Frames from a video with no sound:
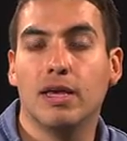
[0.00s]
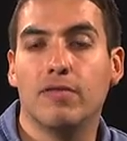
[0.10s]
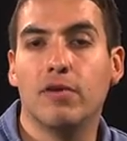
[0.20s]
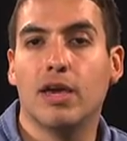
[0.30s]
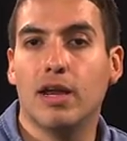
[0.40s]

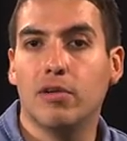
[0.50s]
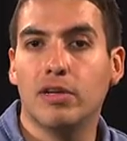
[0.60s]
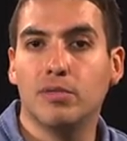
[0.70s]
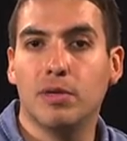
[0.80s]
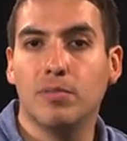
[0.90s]
If you
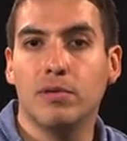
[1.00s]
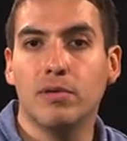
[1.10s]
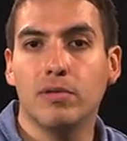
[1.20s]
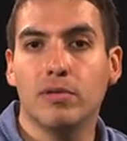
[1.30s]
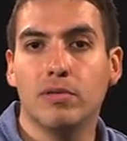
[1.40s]
categorize
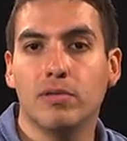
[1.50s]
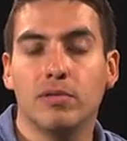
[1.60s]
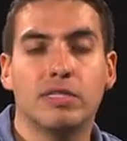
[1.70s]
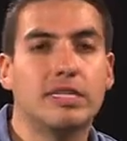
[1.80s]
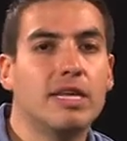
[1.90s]
people,
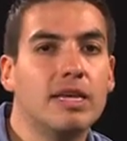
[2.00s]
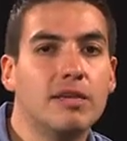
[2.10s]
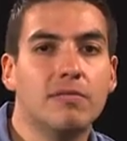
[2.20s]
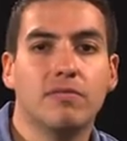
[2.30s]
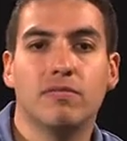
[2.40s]

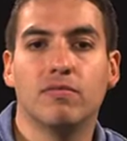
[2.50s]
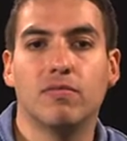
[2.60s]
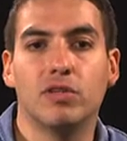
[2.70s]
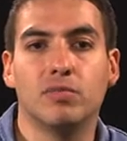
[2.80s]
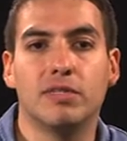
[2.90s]
say
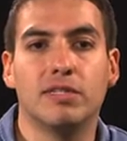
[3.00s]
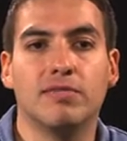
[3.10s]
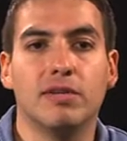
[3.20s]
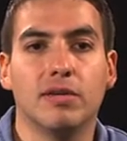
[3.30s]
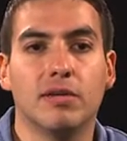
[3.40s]
for a
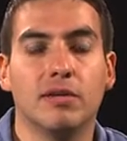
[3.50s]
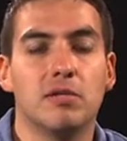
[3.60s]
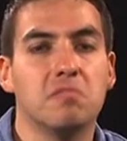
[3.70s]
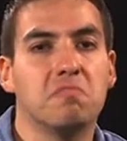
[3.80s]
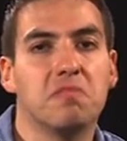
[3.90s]
specific
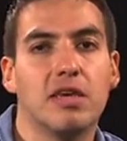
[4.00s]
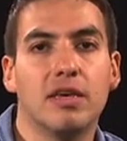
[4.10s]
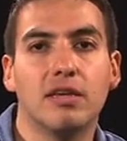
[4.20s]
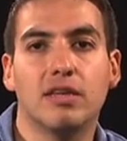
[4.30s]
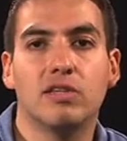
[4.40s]

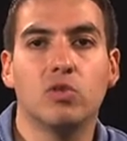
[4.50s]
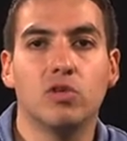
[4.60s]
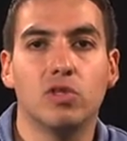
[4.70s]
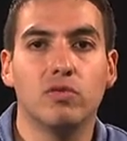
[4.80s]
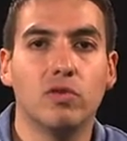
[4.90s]
thing that is
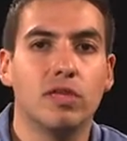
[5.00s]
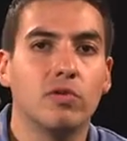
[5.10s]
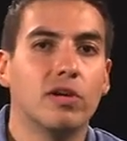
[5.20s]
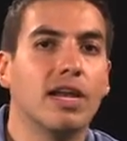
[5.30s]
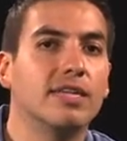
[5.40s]
noticeable, they
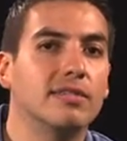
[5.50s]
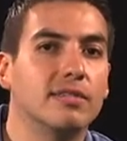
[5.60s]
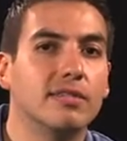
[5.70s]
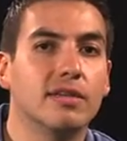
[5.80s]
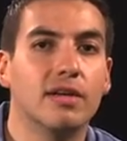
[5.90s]
wear
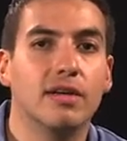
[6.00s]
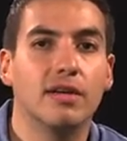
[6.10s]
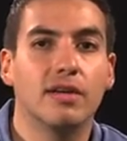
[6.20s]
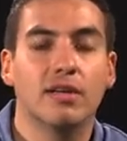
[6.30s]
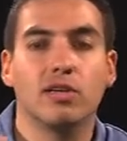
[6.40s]
glasses.
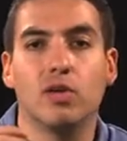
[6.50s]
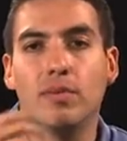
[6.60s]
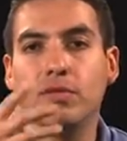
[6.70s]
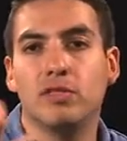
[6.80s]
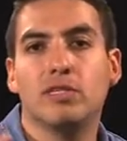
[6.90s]
You
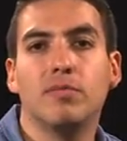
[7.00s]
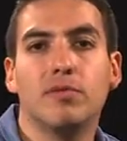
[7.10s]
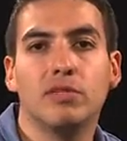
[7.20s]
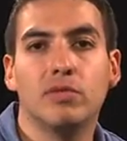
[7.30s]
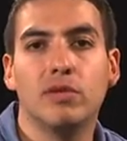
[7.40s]
happen to see a
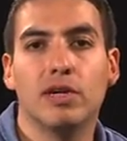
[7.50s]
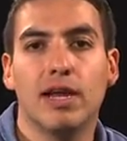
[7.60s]
person wearing